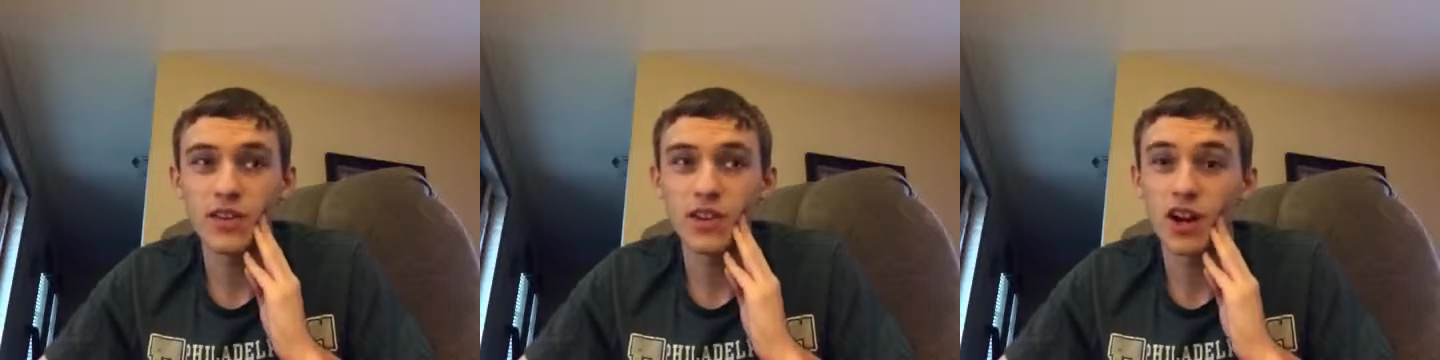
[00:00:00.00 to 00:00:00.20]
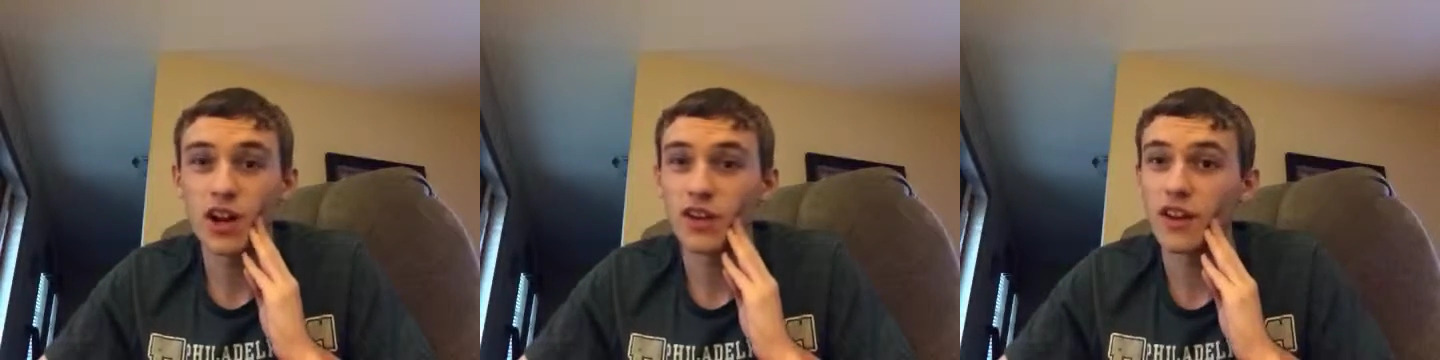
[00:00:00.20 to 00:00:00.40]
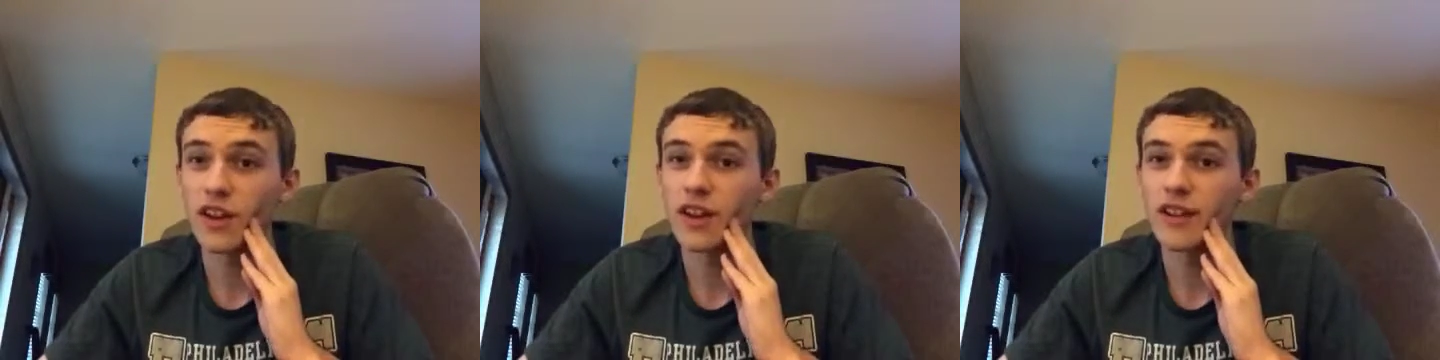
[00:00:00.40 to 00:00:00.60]

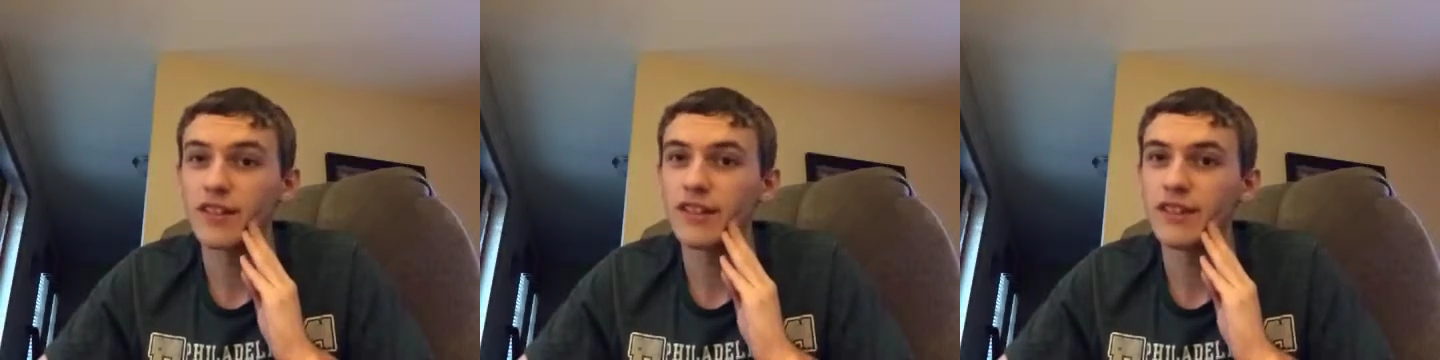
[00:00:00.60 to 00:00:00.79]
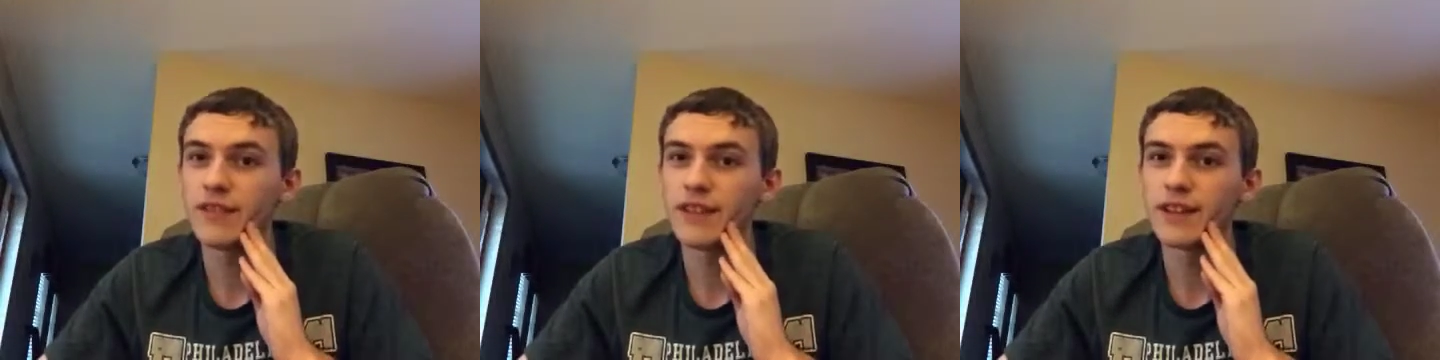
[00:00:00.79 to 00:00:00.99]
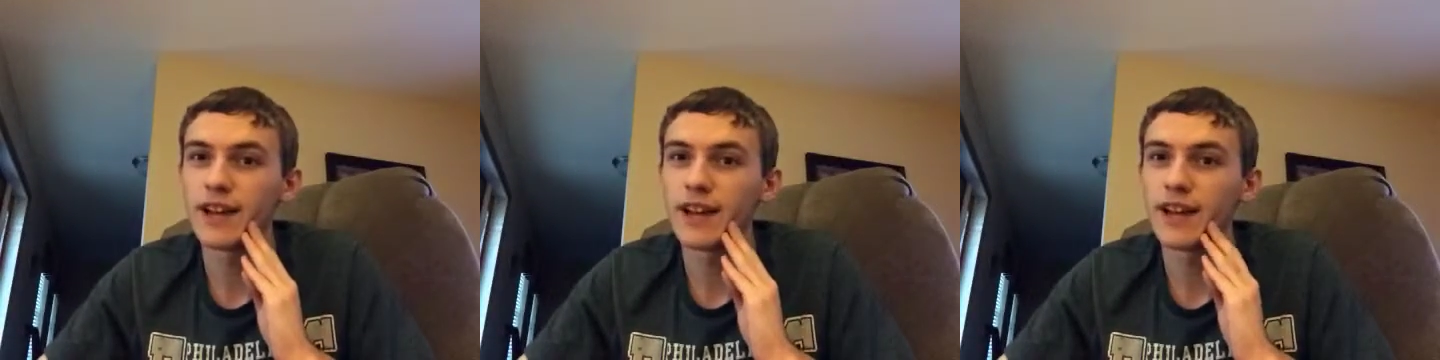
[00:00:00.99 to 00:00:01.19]
song like
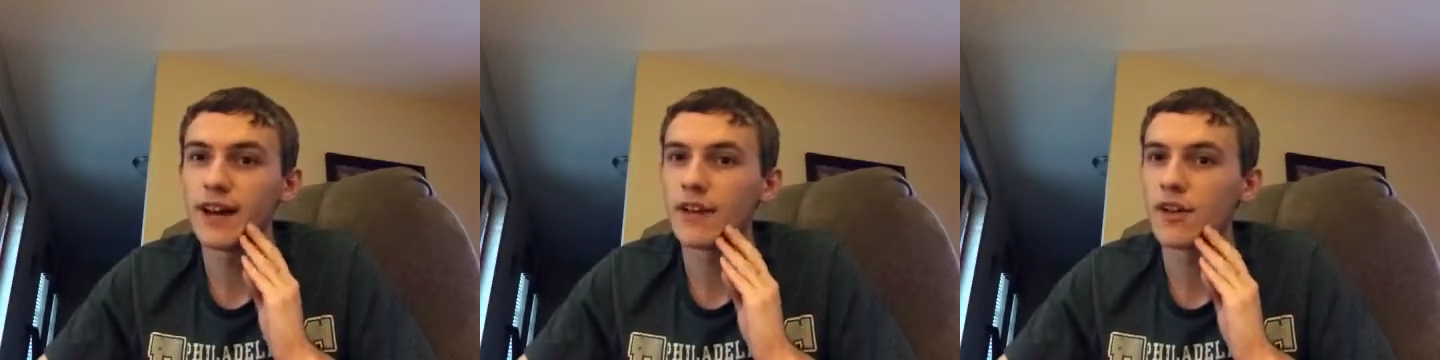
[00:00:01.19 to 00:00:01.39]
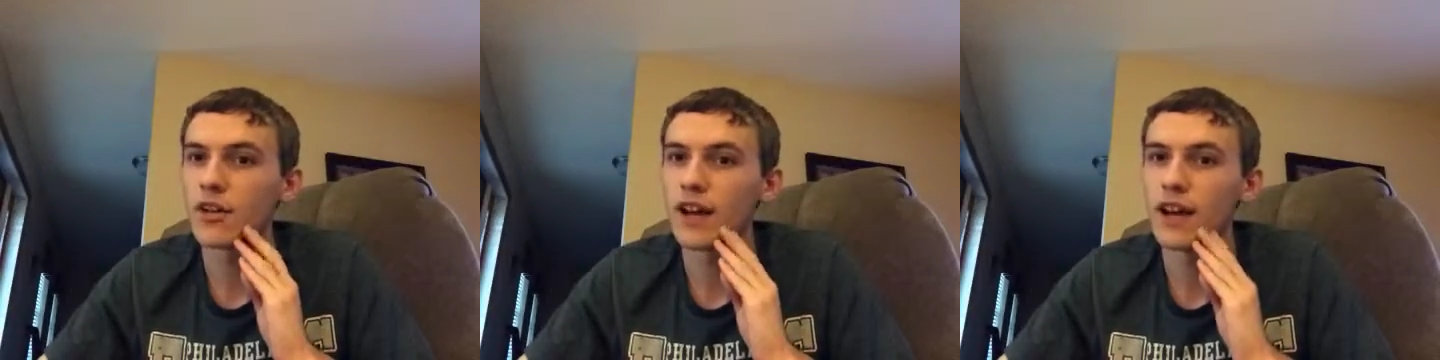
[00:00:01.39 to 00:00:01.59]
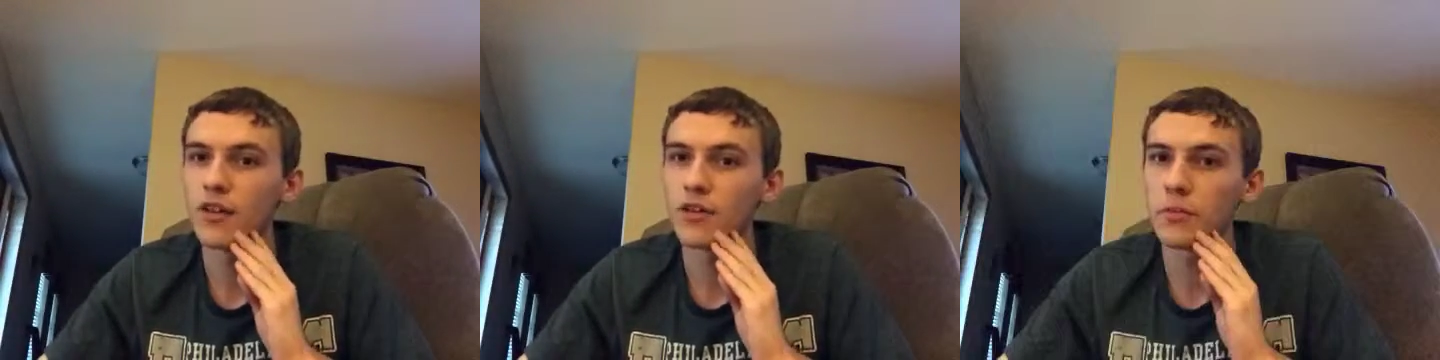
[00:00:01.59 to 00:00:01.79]
Leave the Night on or
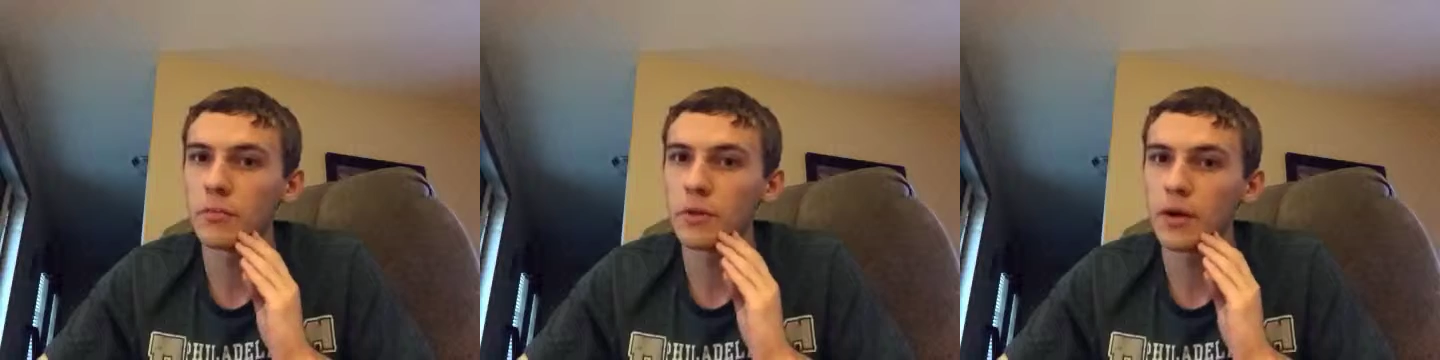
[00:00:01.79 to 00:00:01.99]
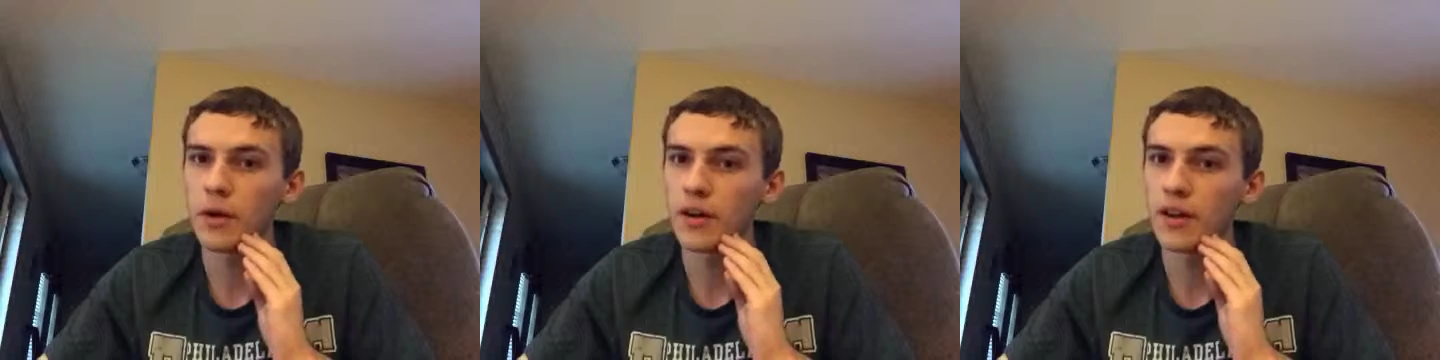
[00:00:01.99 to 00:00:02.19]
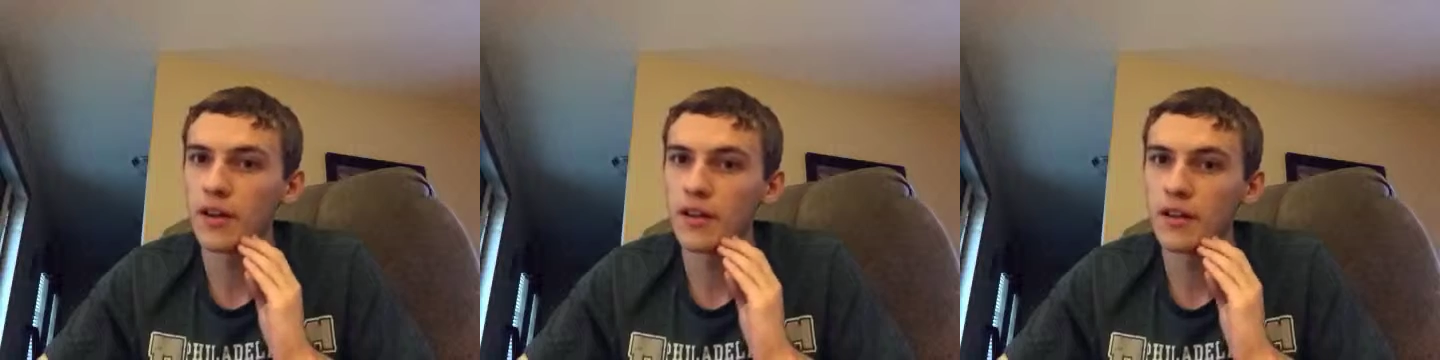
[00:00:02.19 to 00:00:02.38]
House
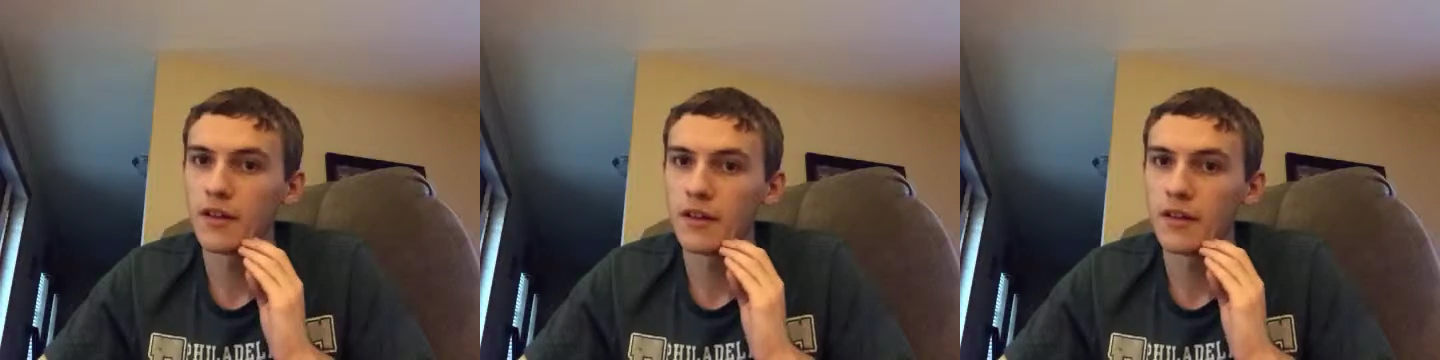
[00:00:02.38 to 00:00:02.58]
Party.